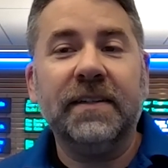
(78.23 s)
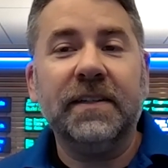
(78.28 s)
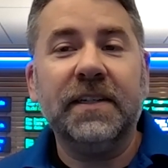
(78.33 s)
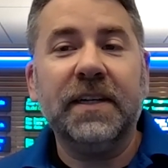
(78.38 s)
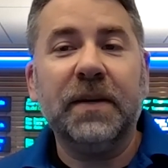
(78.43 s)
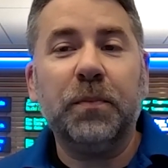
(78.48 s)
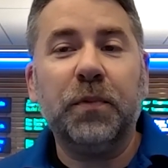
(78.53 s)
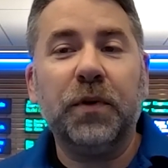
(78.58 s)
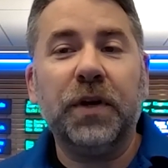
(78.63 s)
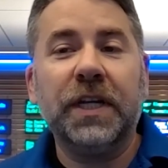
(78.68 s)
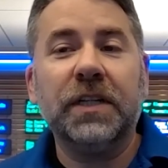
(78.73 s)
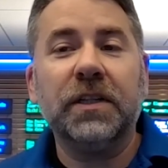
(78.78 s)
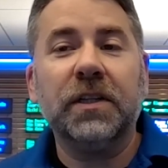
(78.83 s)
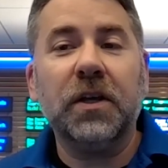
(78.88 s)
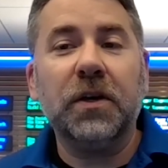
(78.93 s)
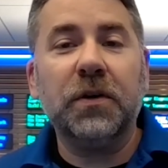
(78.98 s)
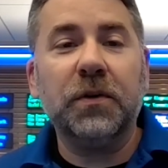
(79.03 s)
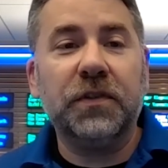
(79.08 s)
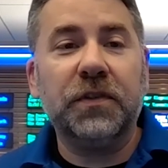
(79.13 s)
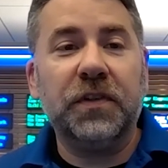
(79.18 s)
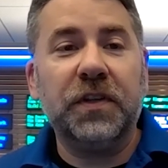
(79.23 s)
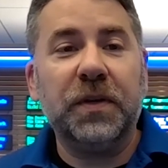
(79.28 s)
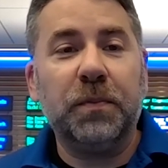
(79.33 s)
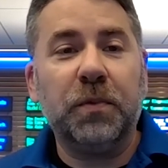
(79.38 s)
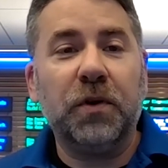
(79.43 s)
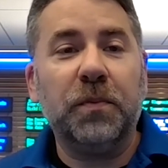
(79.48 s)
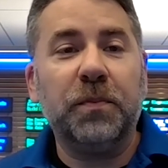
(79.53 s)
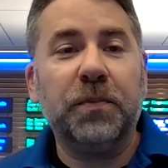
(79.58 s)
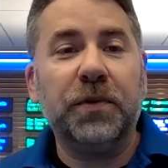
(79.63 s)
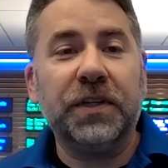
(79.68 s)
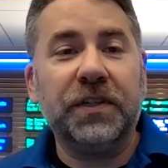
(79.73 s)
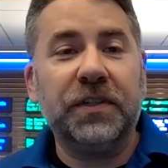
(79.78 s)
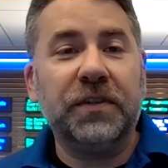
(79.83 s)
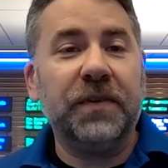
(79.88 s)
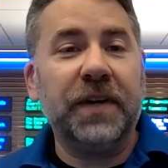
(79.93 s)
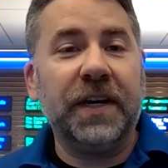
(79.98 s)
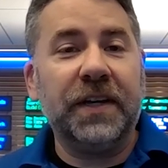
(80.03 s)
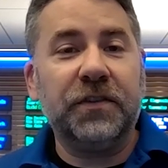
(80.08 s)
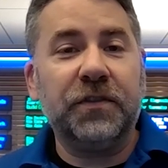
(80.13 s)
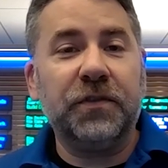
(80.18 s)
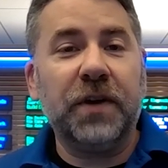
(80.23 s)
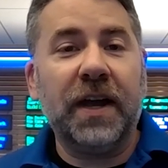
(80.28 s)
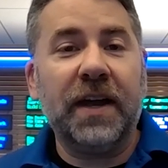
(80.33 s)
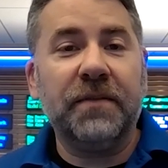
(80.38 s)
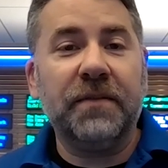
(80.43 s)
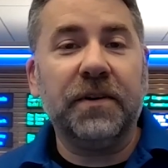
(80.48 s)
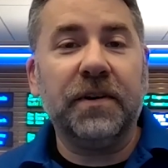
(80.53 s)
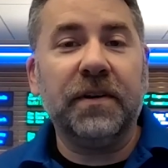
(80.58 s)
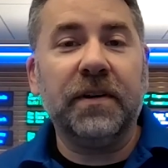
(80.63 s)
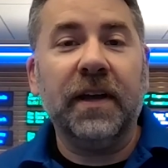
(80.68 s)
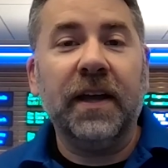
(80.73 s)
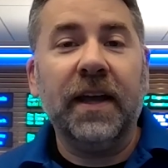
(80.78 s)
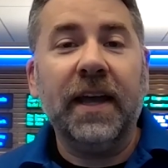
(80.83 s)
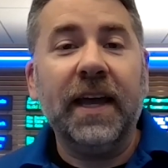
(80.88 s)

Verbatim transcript: NetBrain loads the appropriate device driver